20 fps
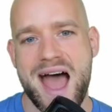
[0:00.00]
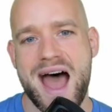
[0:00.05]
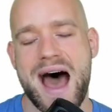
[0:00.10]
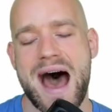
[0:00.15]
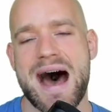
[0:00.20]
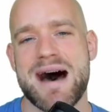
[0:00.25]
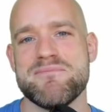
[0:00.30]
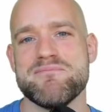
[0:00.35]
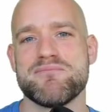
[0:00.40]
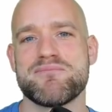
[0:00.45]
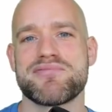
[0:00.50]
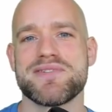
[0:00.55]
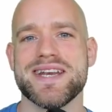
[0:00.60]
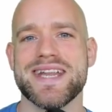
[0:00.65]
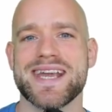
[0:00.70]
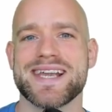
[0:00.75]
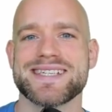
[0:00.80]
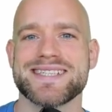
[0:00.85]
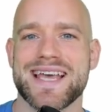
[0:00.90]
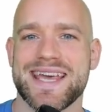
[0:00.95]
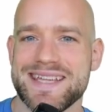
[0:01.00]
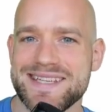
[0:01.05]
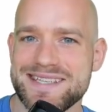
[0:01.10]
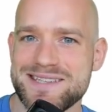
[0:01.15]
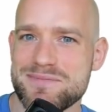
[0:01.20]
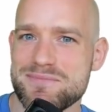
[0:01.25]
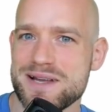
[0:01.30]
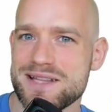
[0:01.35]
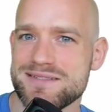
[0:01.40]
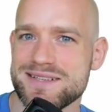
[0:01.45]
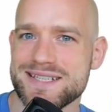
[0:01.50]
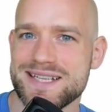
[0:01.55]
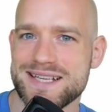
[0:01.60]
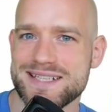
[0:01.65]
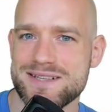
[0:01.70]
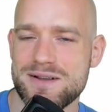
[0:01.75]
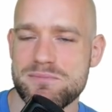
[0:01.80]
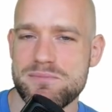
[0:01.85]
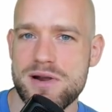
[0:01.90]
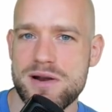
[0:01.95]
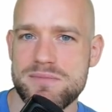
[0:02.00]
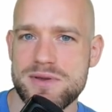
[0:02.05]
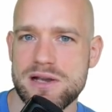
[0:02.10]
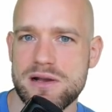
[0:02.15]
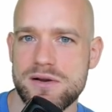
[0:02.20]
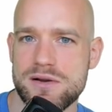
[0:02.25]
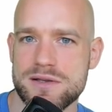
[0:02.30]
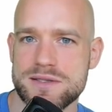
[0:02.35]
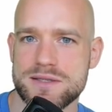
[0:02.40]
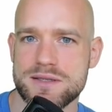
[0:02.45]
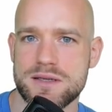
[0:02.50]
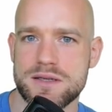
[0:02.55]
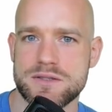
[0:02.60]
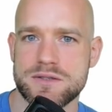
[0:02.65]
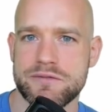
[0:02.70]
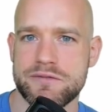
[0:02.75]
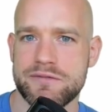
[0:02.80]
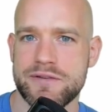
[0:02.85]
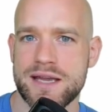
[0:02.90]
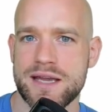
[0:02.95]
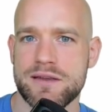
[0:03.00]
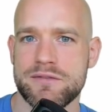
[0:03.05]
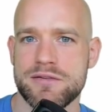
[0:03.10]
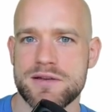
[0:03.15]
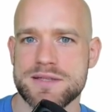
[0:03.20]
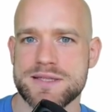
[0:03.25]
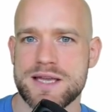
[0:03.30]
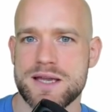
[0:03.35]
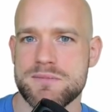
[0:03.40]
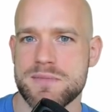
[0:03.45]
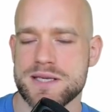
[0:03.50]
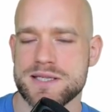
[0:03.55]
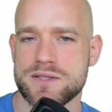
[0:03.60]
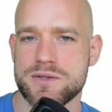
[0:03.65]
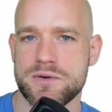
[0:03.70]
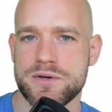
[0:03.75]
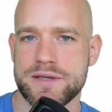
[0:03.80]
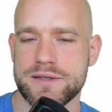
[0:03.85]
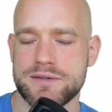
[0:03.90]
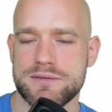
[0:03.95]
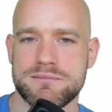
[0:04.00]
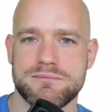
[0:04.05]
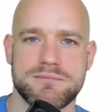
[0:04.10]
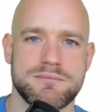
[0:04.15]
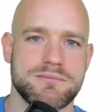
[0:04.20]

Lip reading: I'm pretty excited about this example because the very first time I saw it,